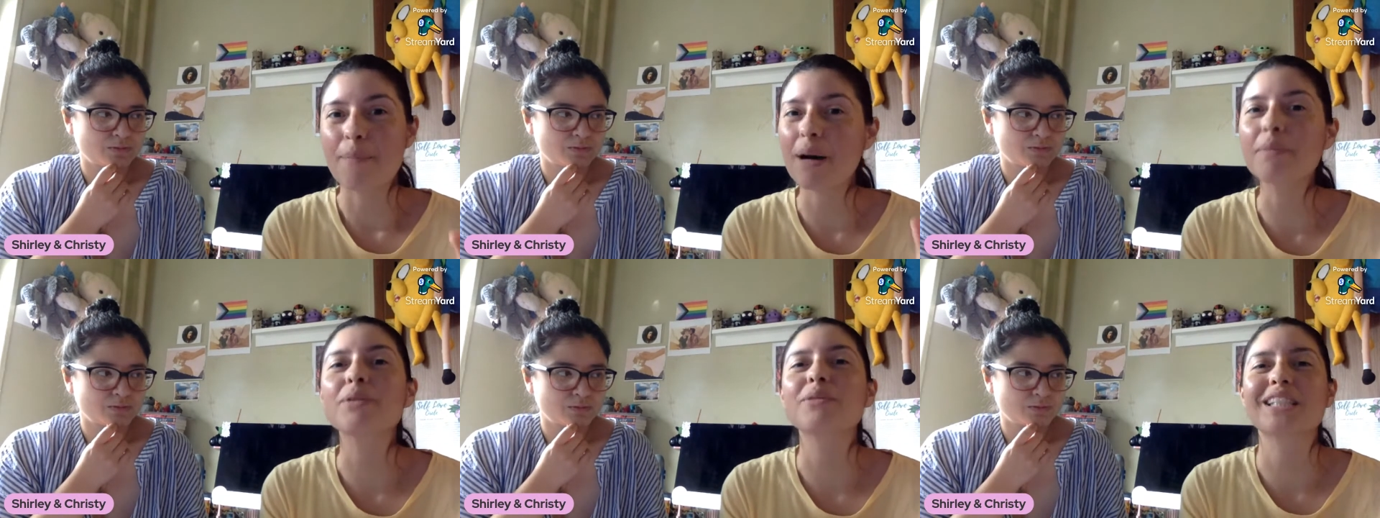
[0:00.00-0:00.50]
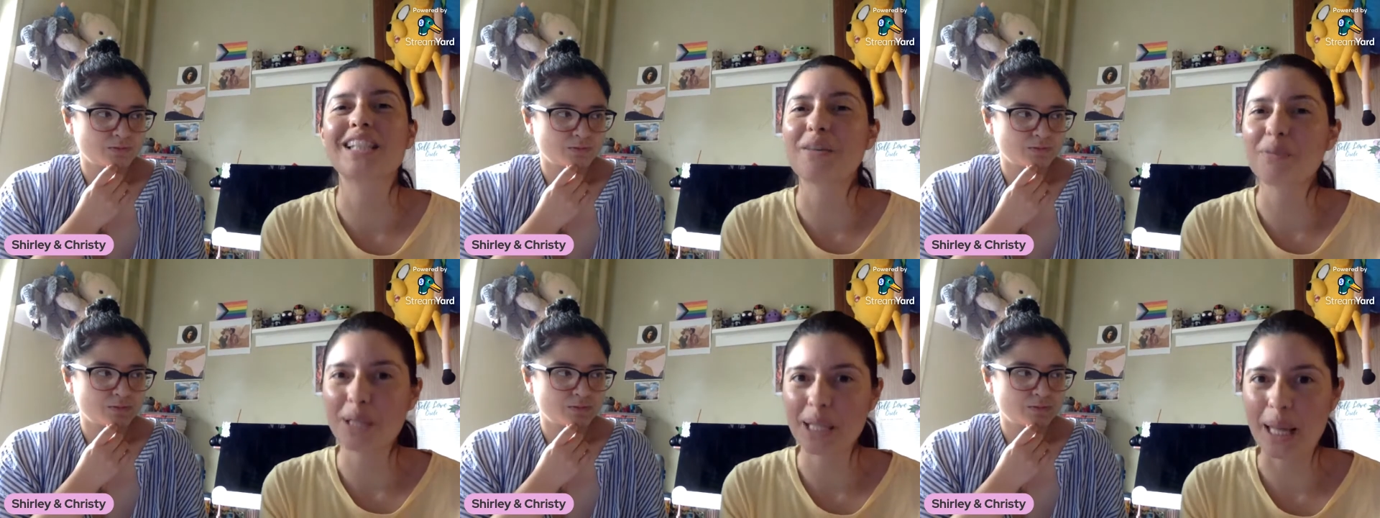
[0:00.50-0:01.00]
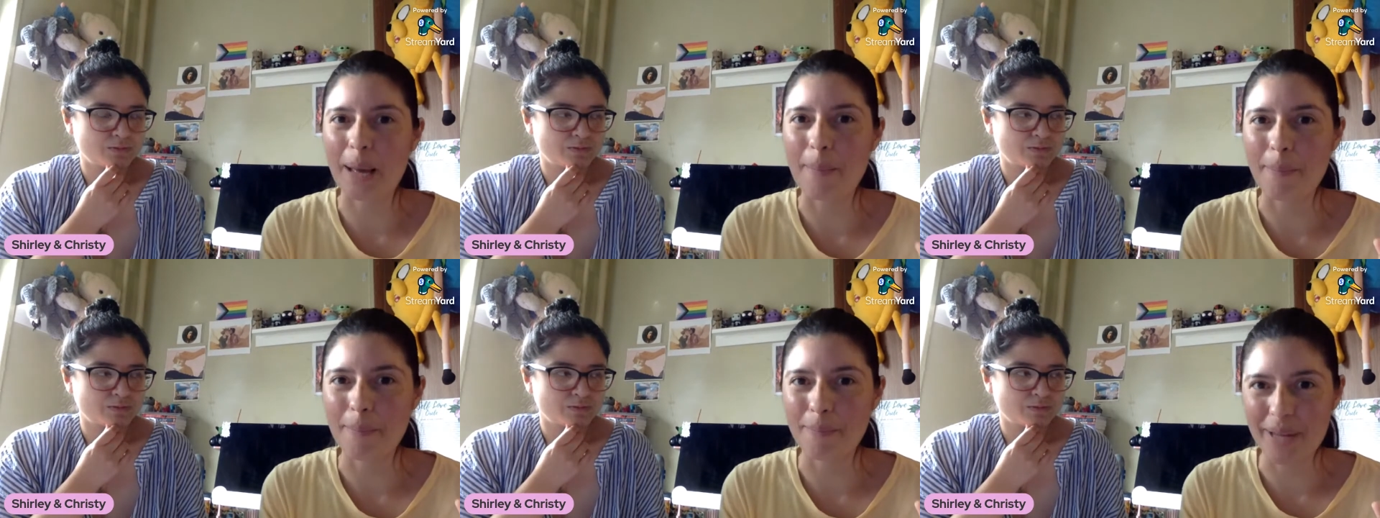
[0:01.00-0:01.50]
Speaker 1: Mummy was definitely a lot
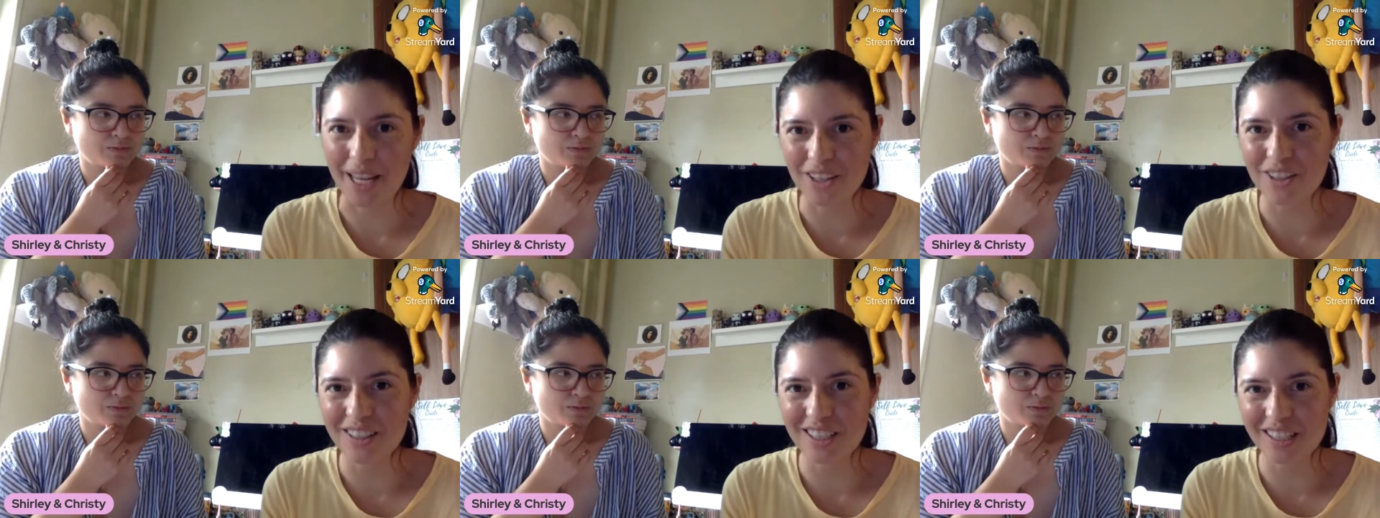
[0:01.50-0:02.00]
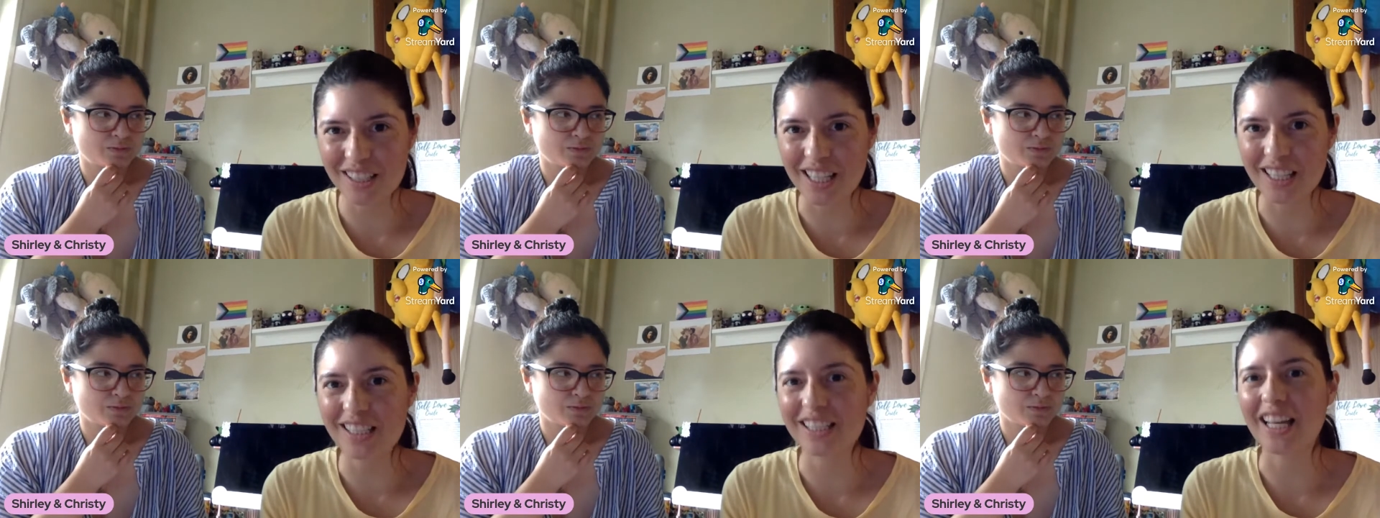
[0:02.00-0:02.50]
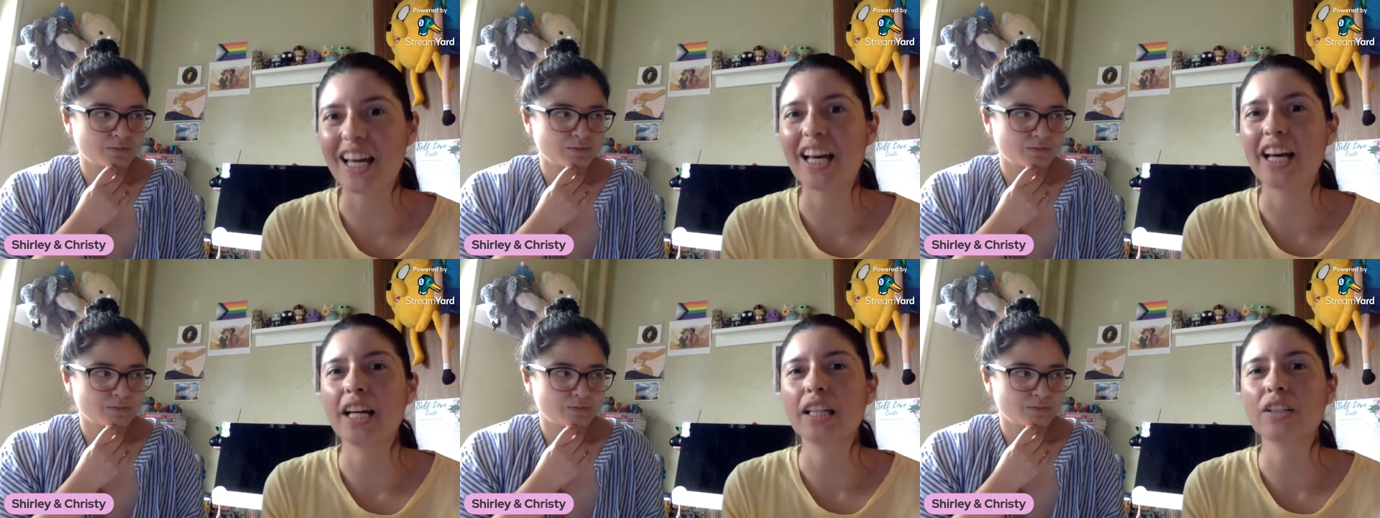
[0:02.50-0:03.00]
better in the sense
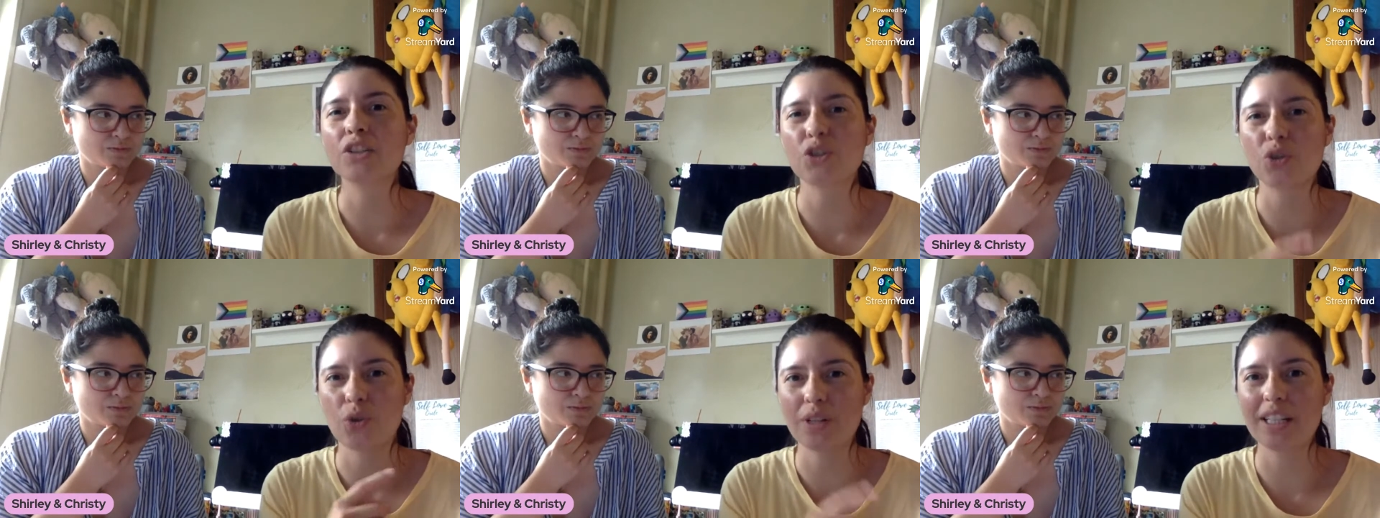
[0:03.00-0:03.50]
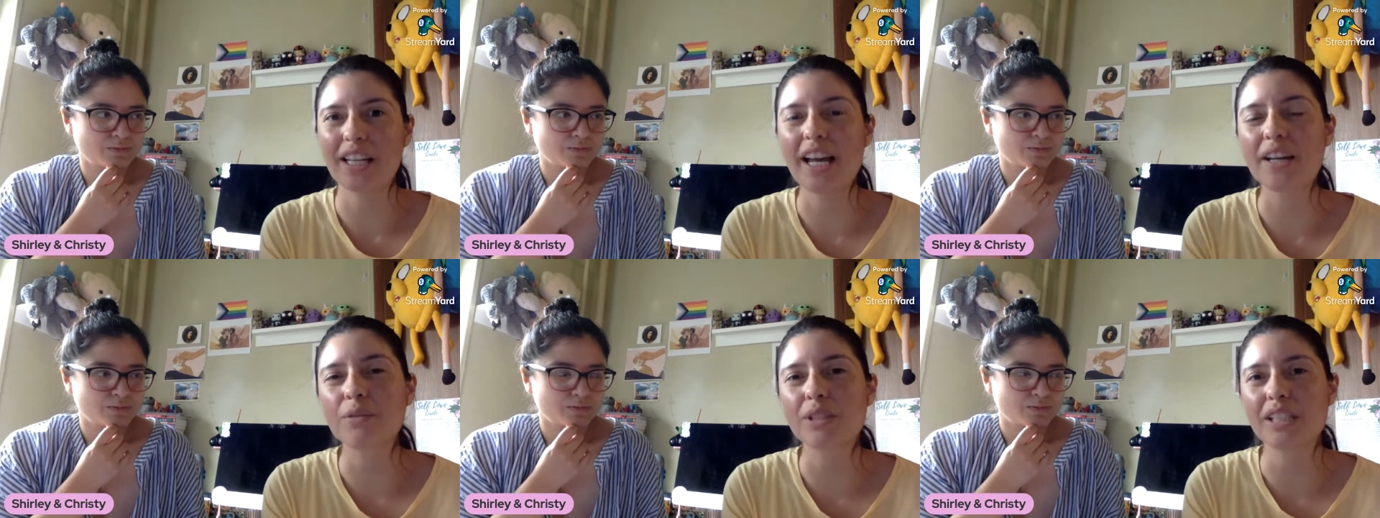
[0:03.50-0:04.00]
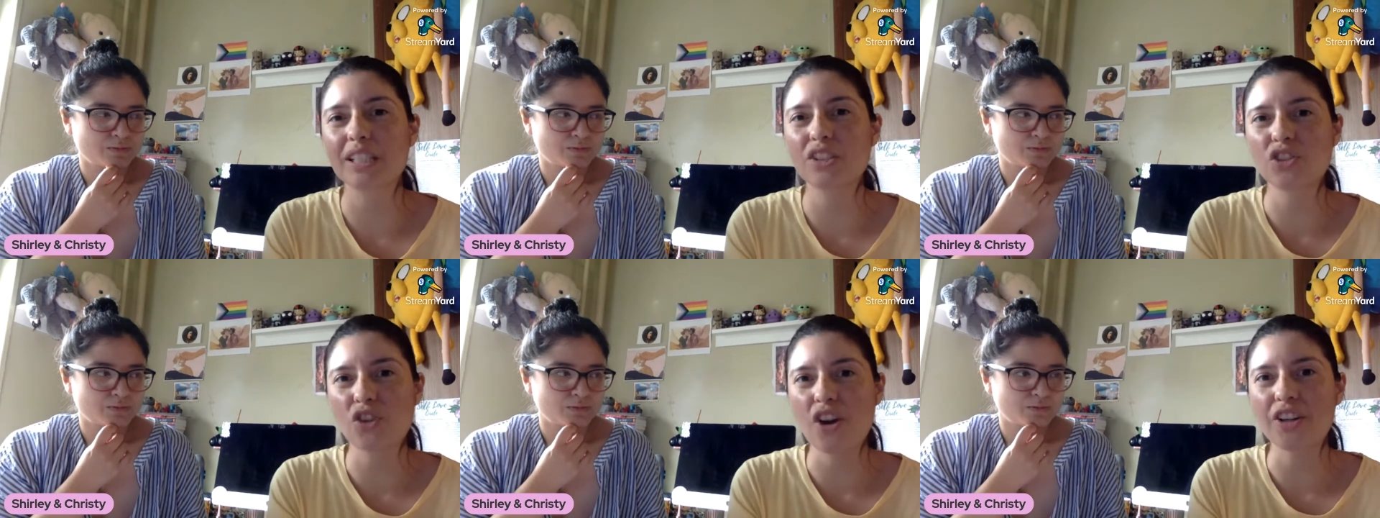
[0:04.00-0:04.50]
that the storyline was the
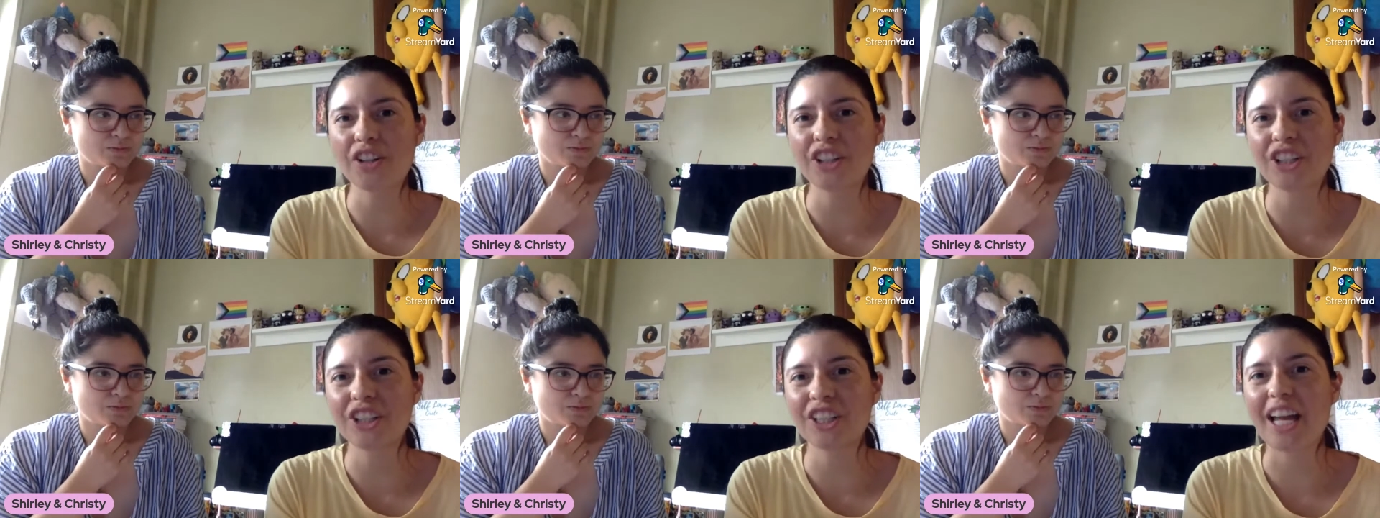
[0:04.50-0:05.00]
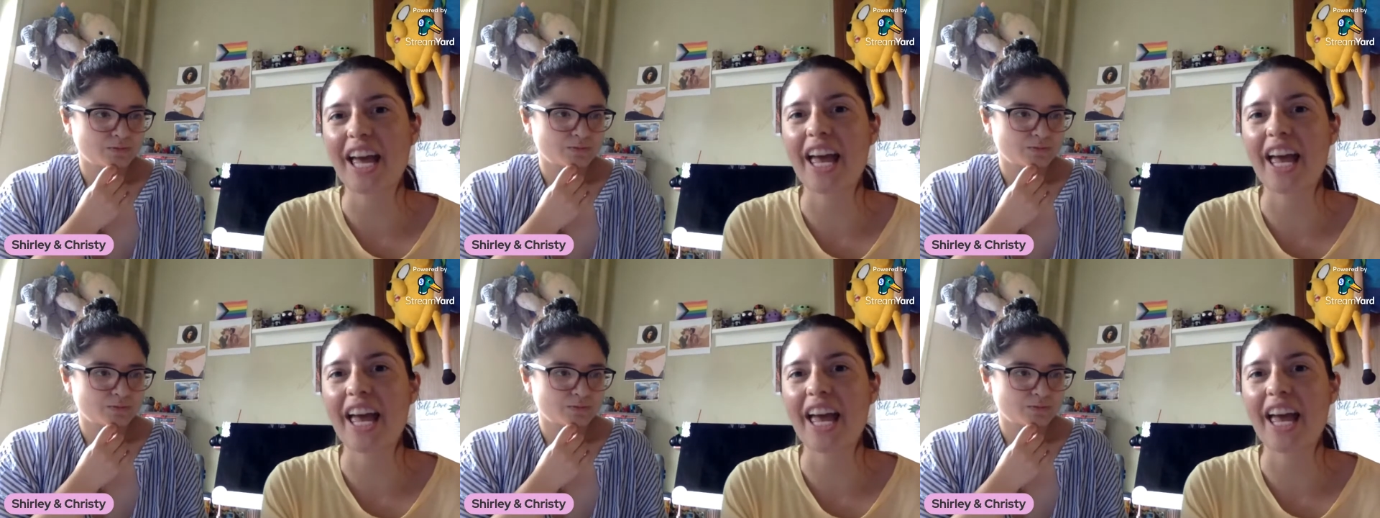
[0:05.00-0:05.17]
stronger